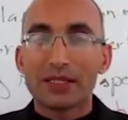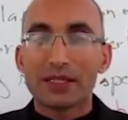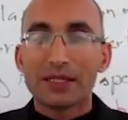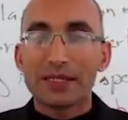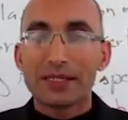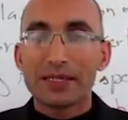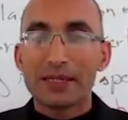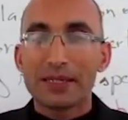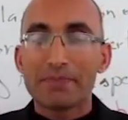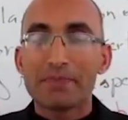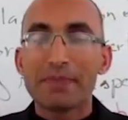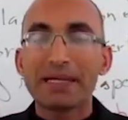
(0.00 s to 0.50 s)

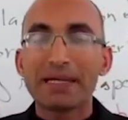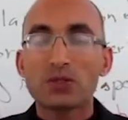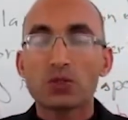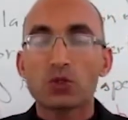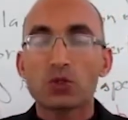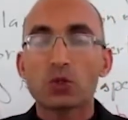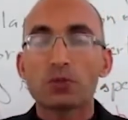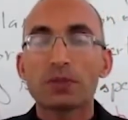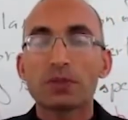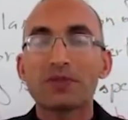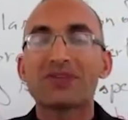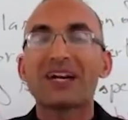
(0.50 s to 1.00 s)

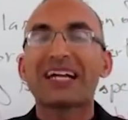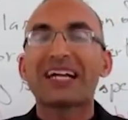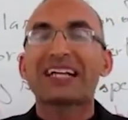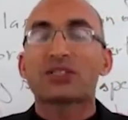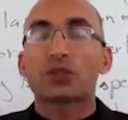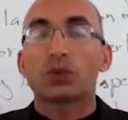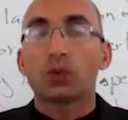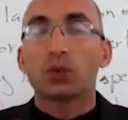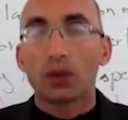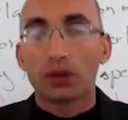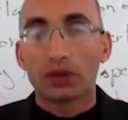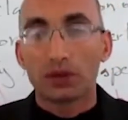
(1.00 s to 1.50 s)
meant to be
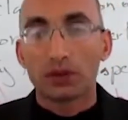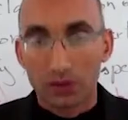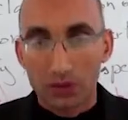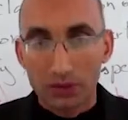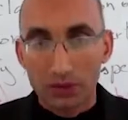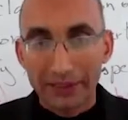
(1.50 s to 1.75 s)
factual,